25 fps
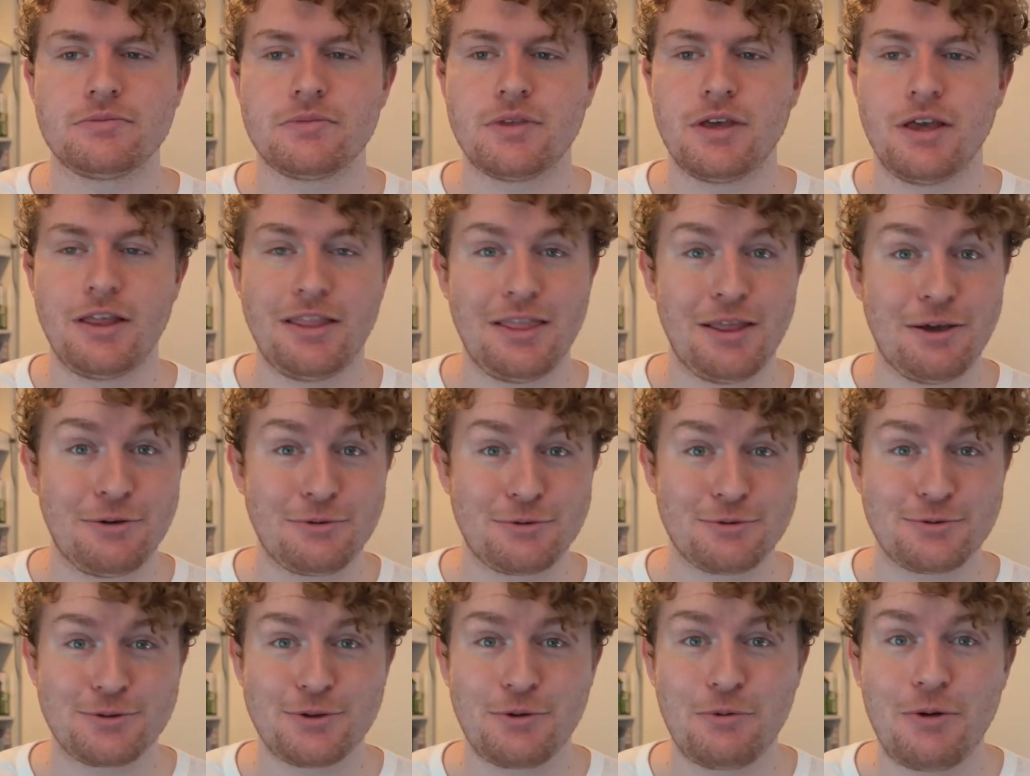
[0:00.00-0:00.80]
That was
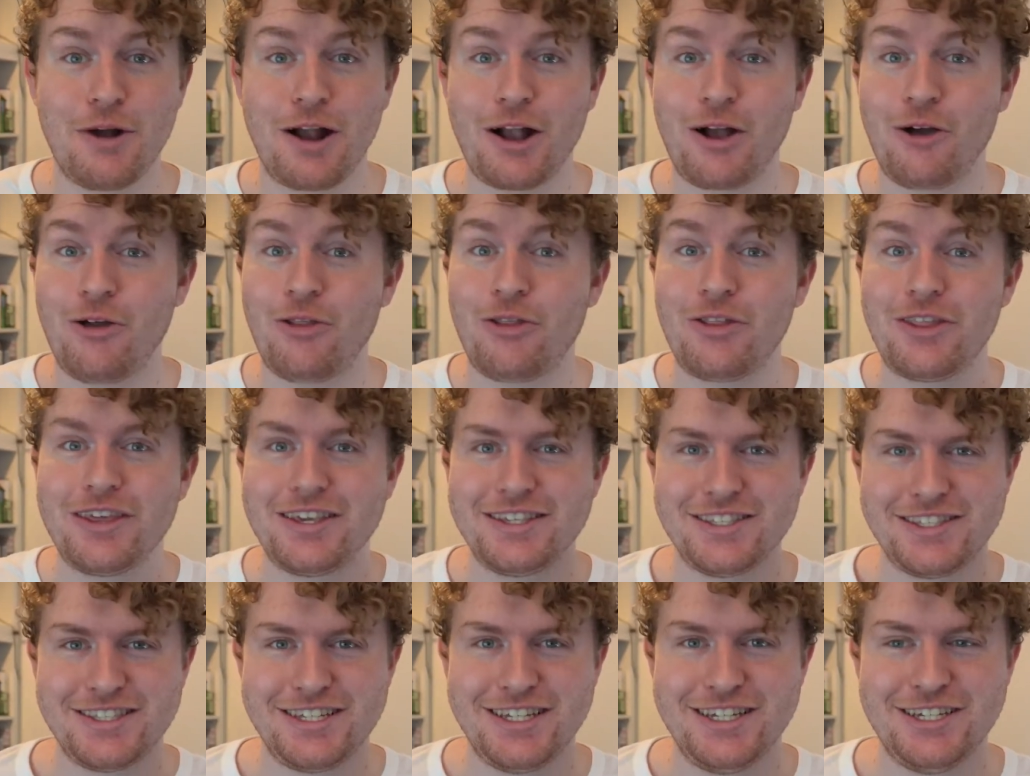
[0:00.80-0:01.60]
also where I got
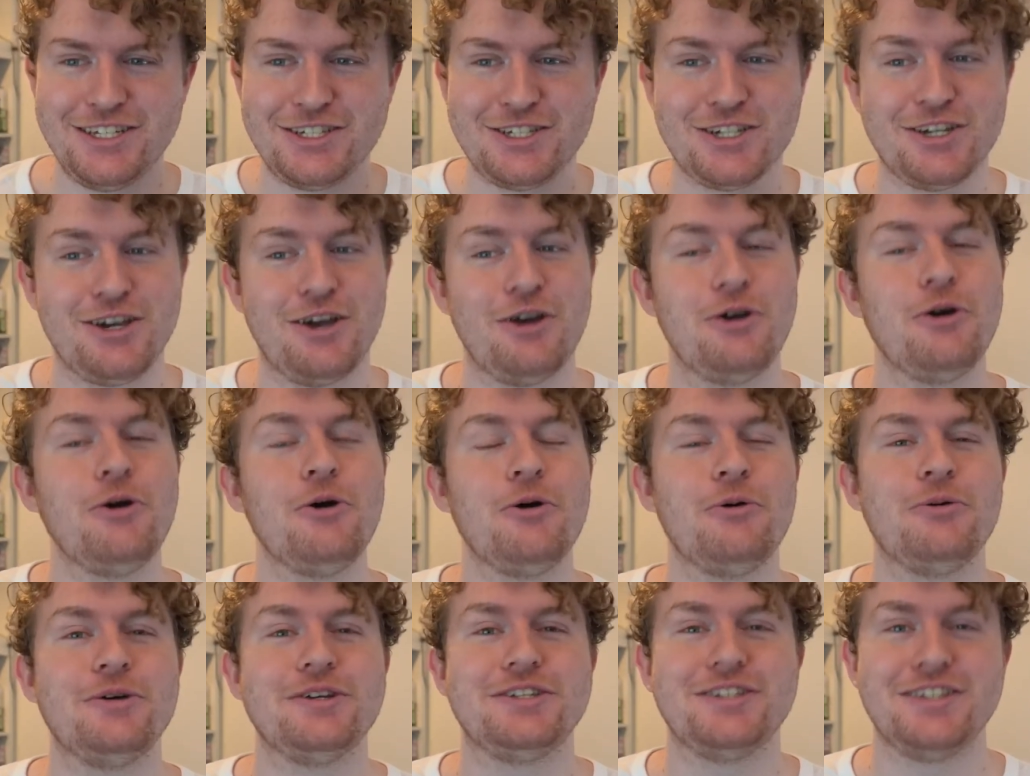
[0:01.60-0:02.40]
this t-shirt,
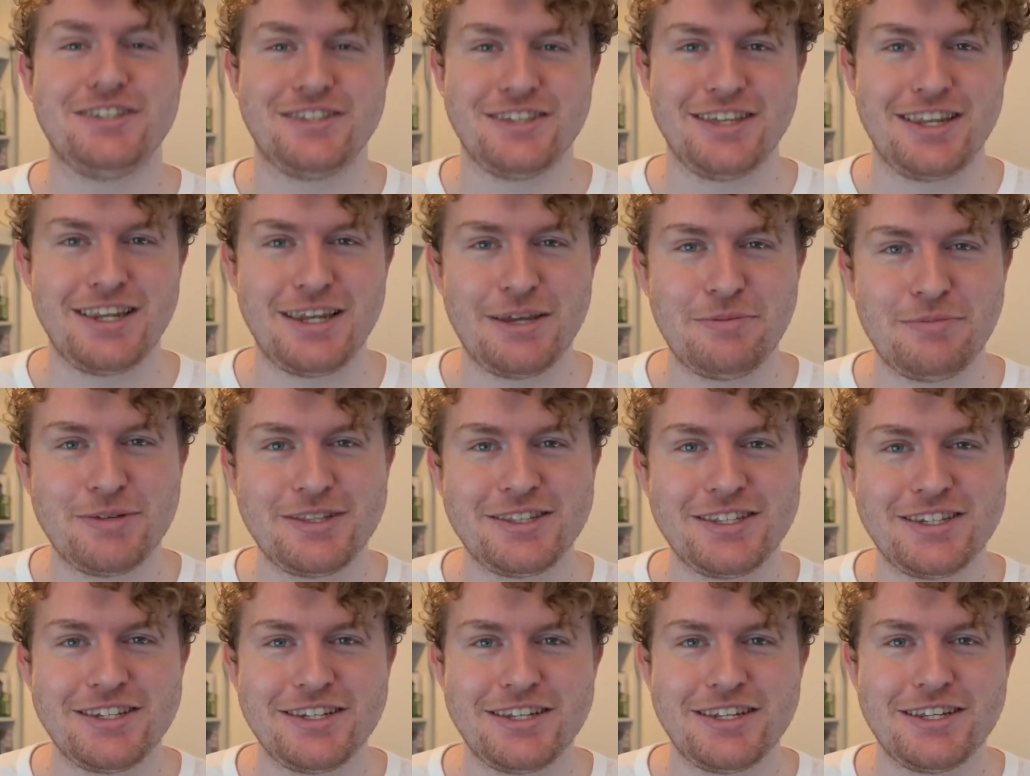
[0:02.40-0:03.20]
which is a
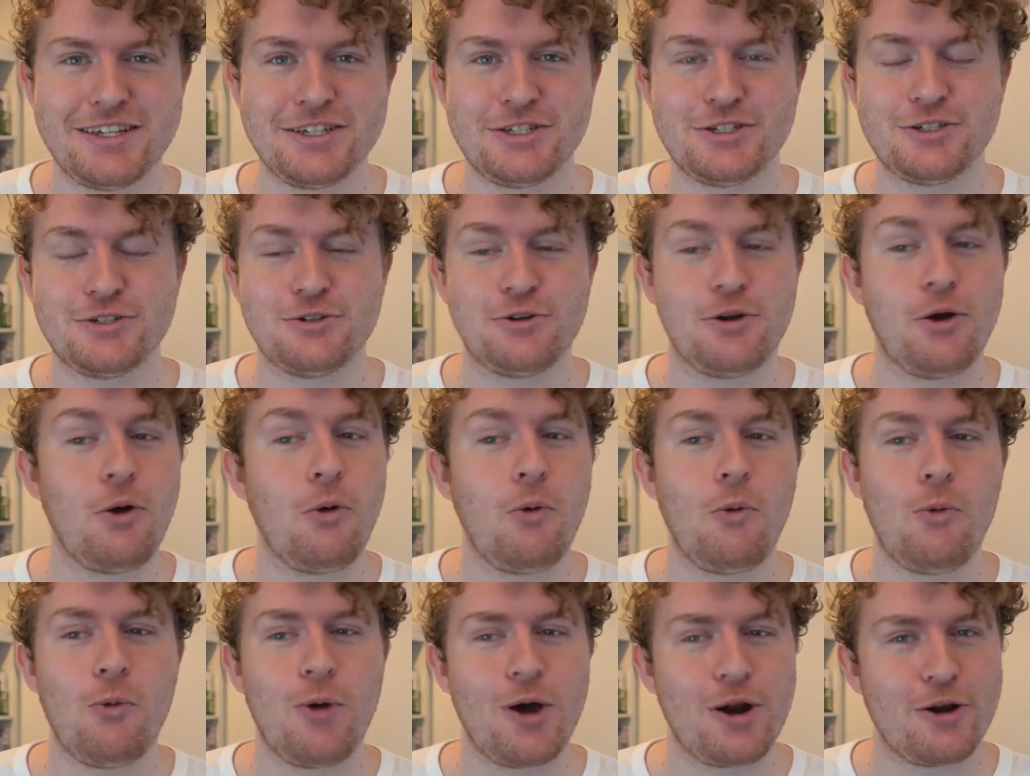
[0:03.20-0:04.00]
limited edition,
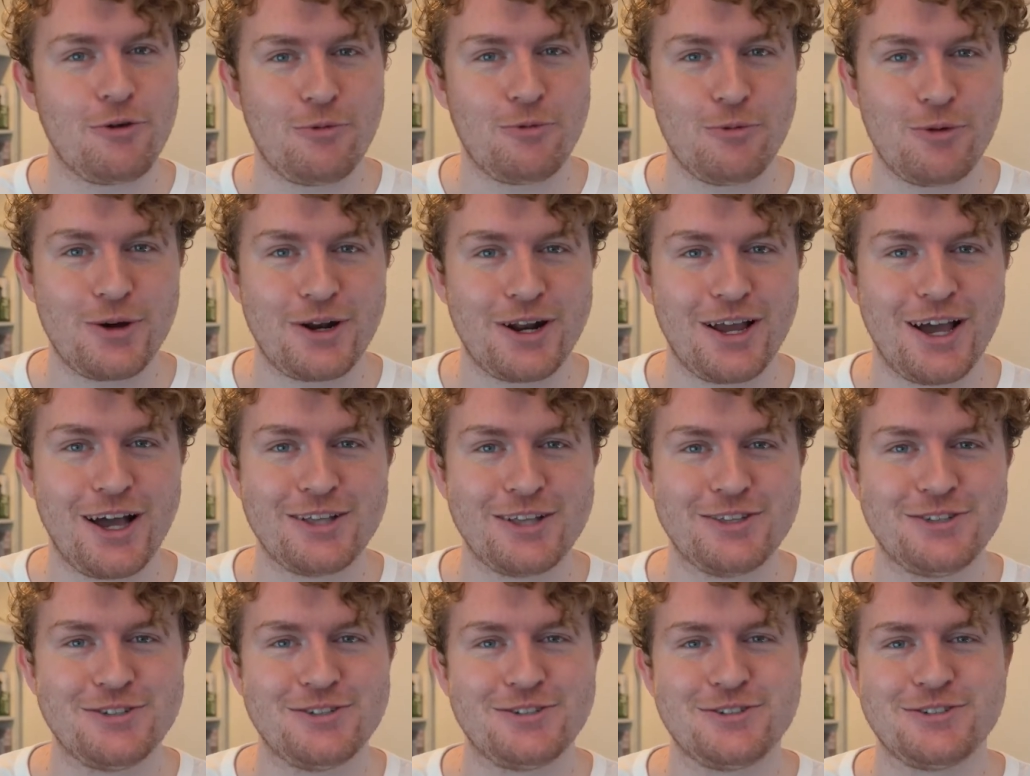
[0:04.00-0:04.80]
1 of
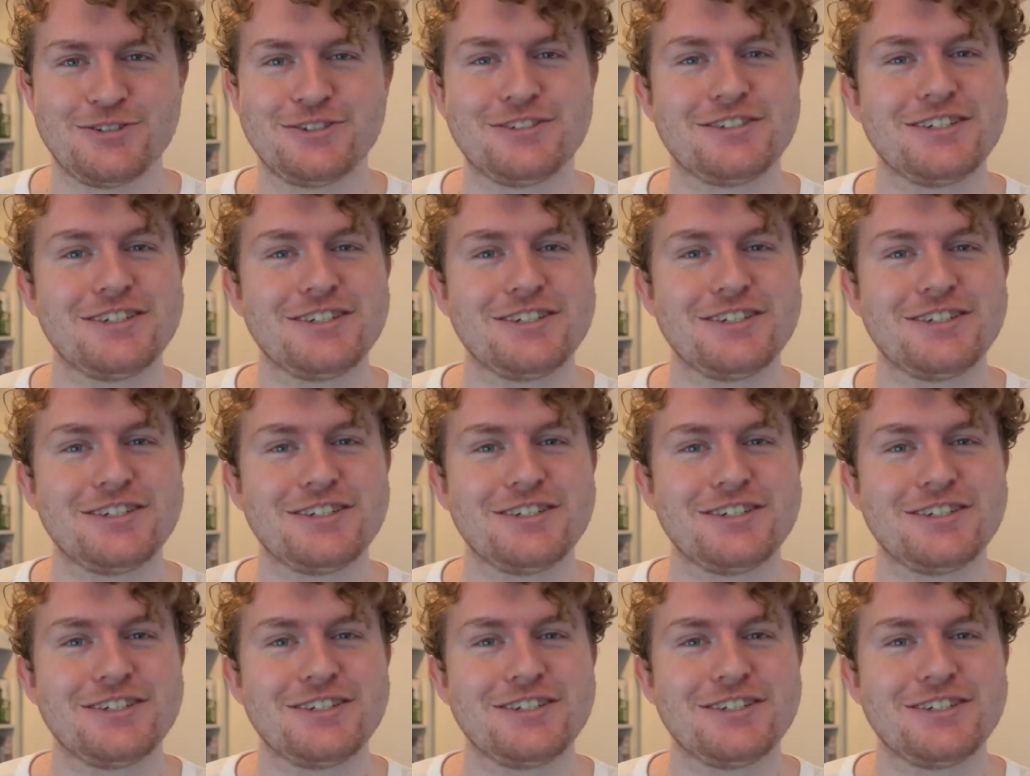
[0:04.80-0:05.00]
100